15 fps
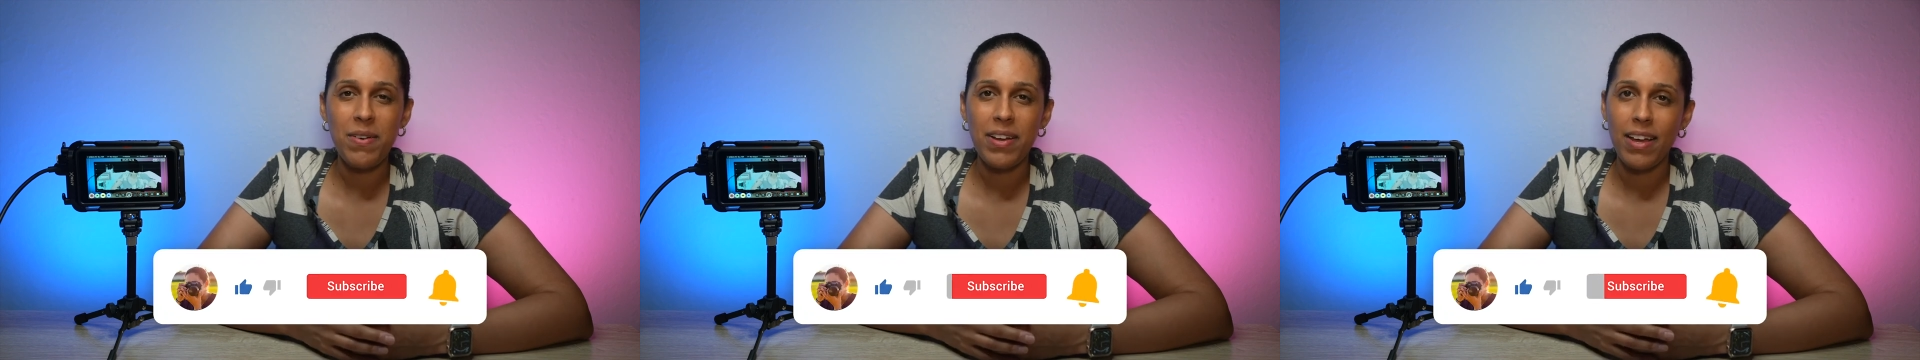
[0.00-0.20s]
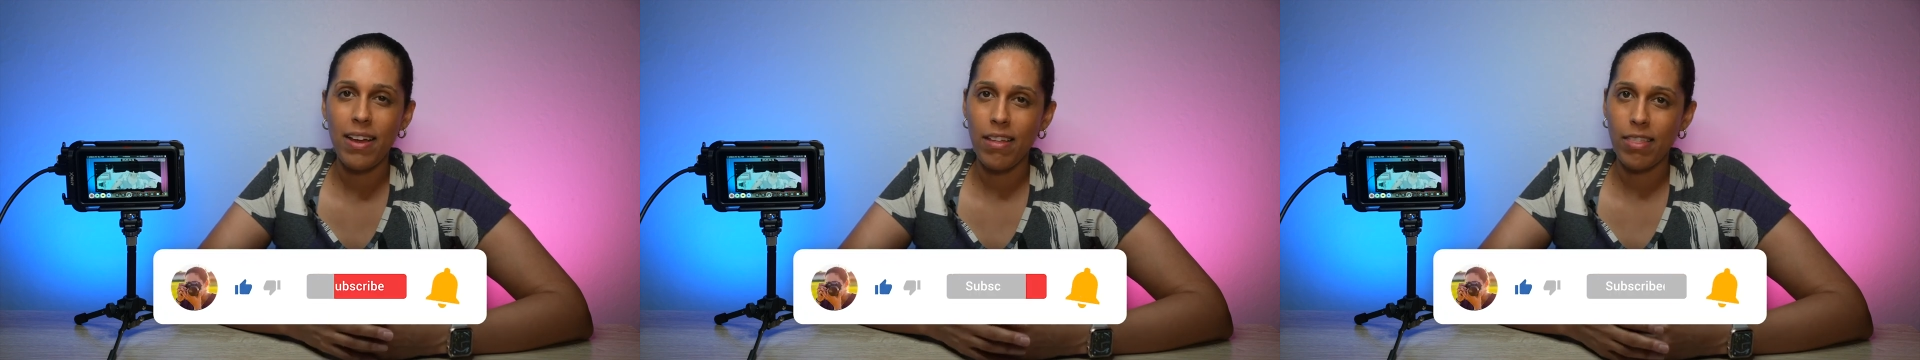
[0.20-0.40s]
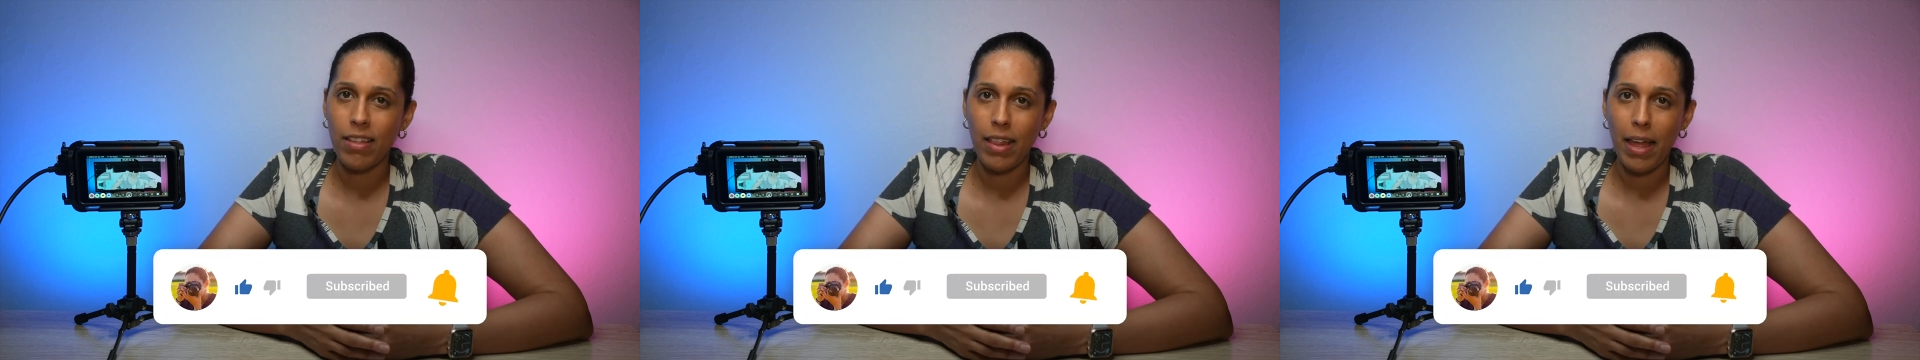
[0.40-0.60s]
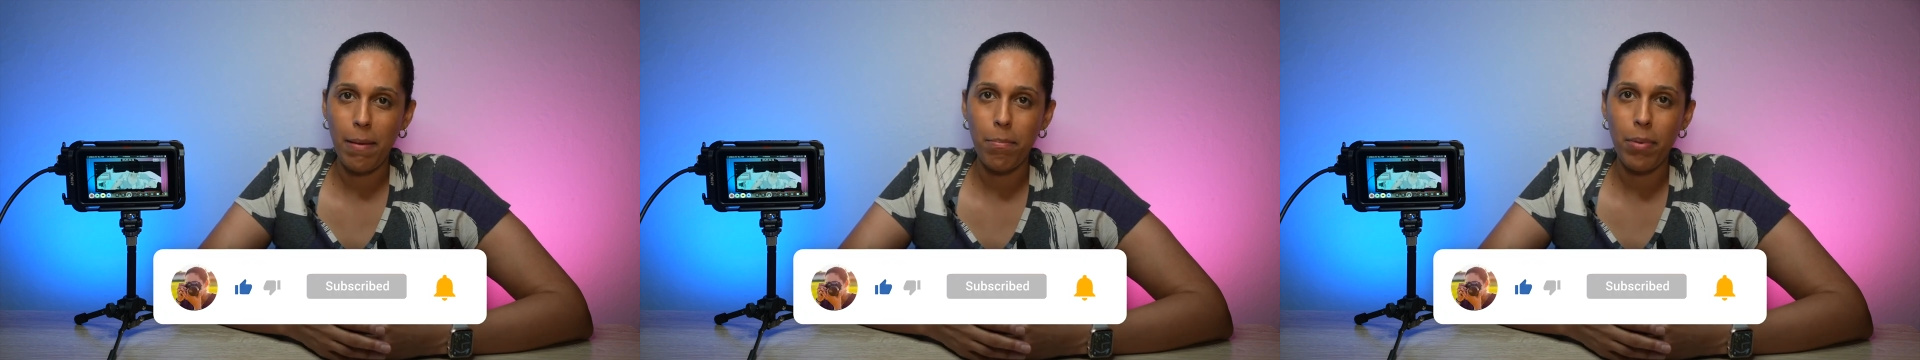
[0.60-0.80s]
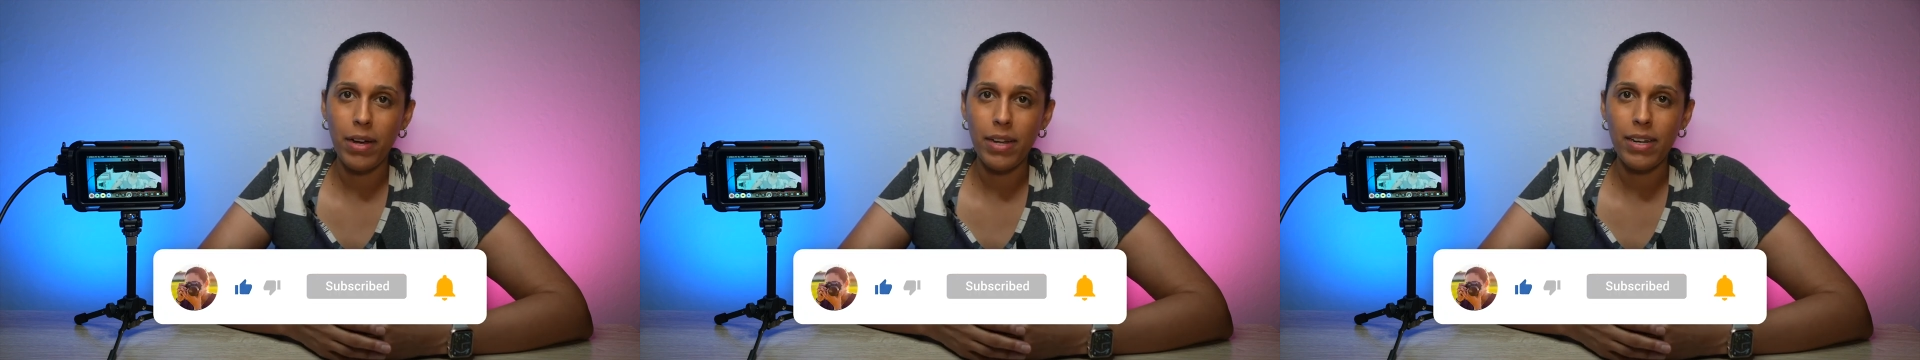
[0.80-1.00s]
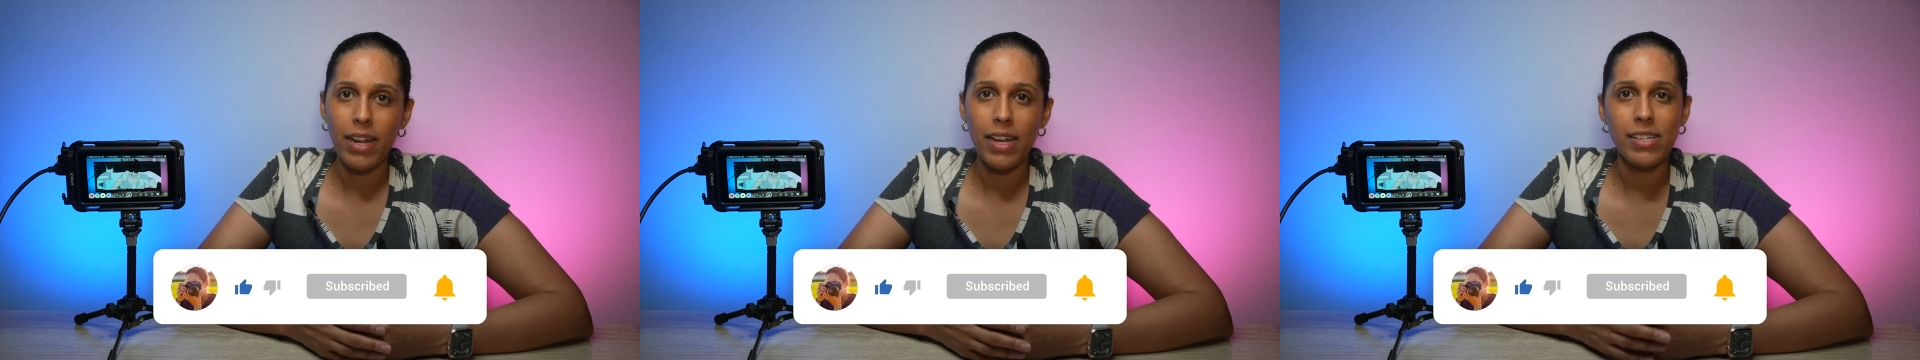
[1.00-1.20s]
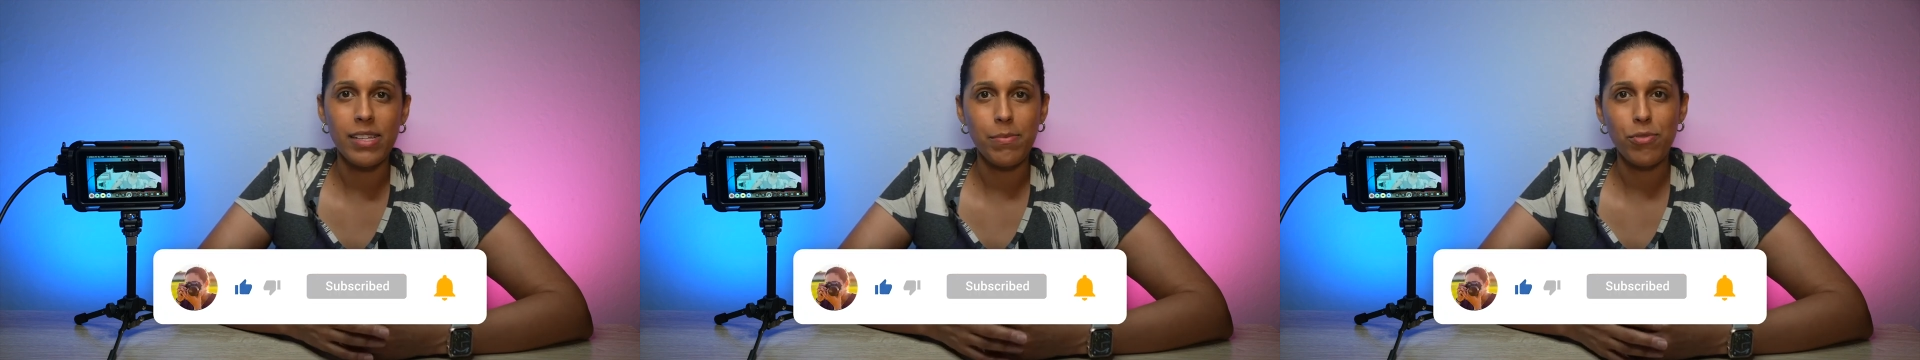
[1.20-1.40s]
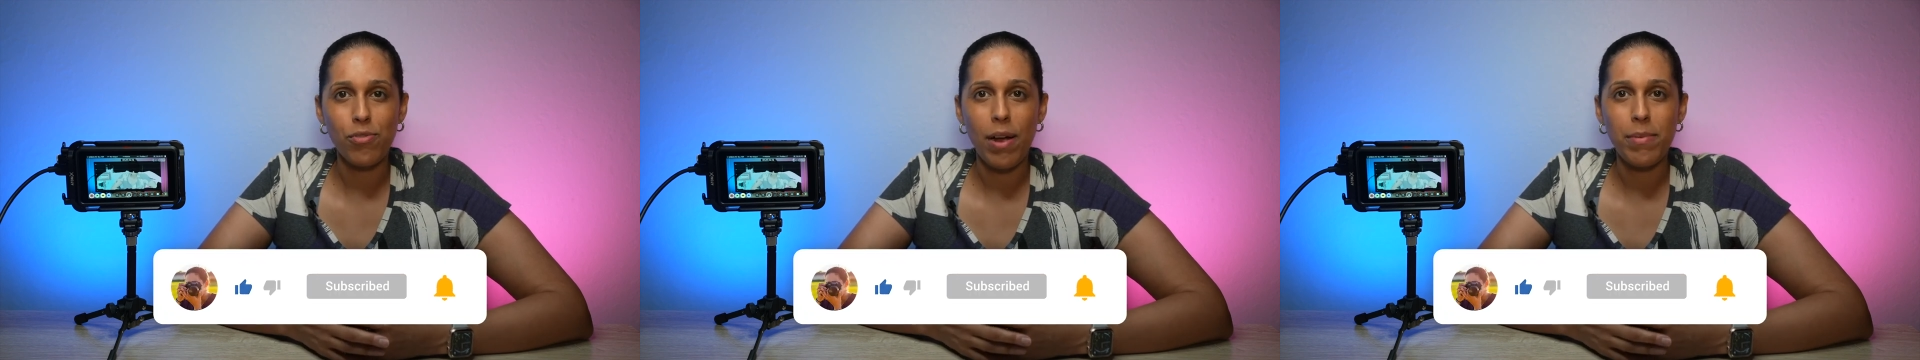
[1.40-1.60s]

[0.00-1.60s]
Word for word: hit the like button and subscribe